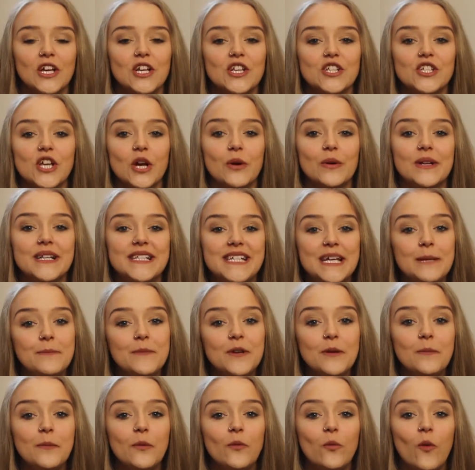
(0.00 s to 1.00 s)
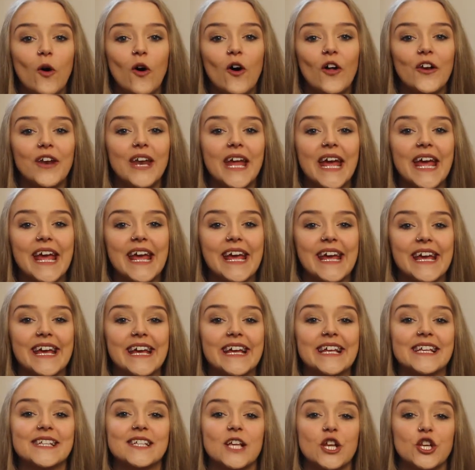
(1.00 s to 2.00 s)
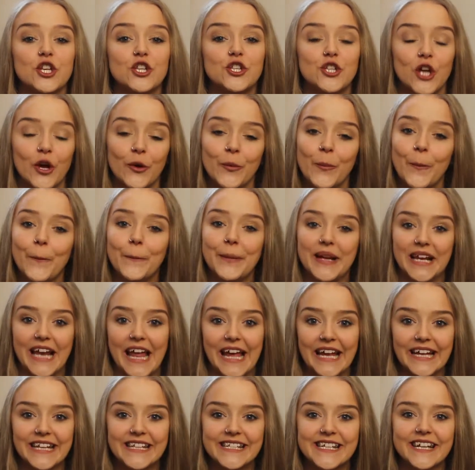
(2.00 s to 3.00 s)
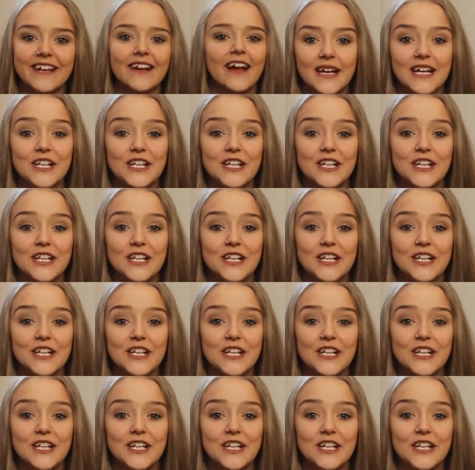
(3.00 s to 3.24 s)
So tip number one is don't be late.